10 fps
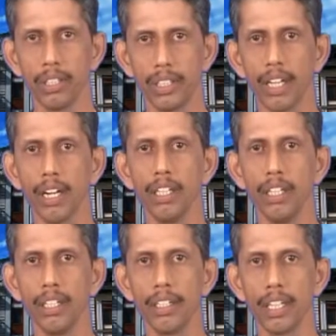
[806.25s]

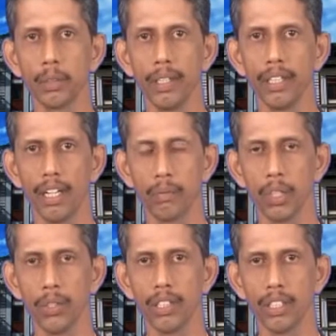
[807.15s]
Generally, it has been
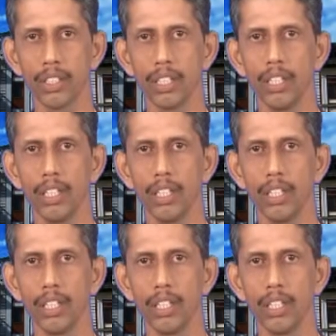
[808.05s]
observed that